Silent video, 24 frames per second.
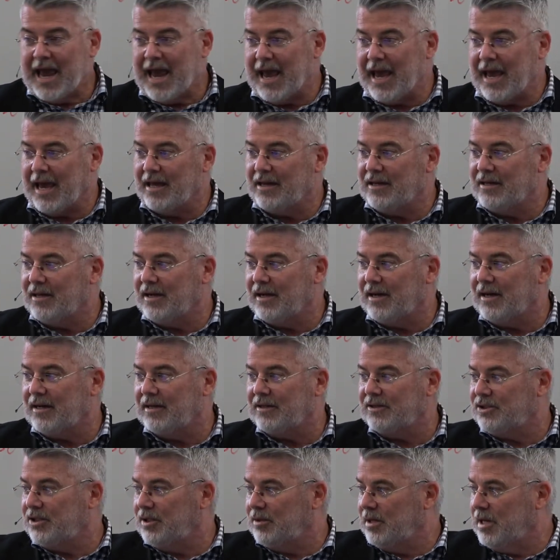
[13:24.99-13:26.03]
And
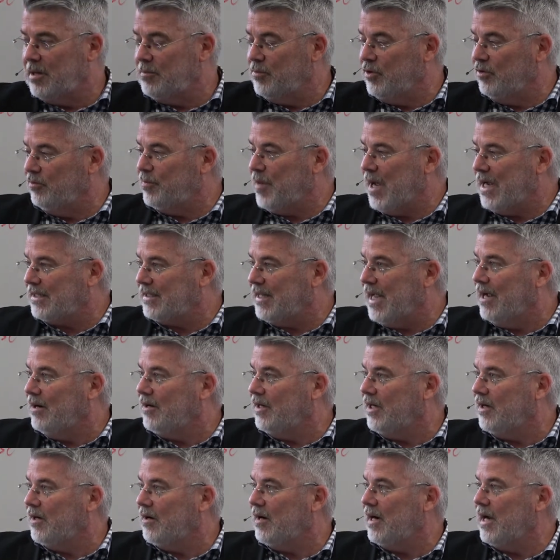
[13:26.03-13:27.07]
she had moved back
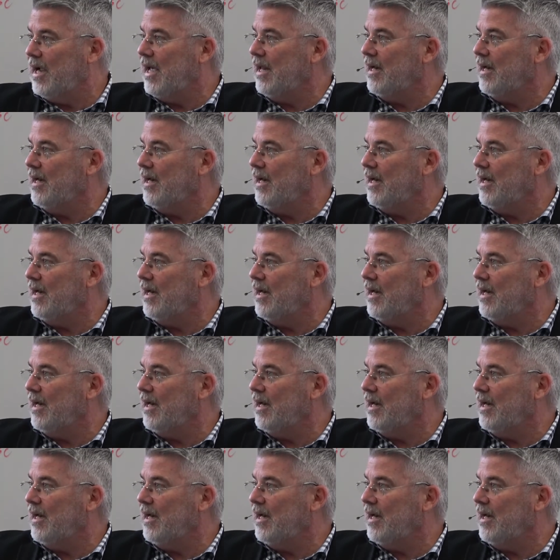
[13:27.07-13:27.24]
down here.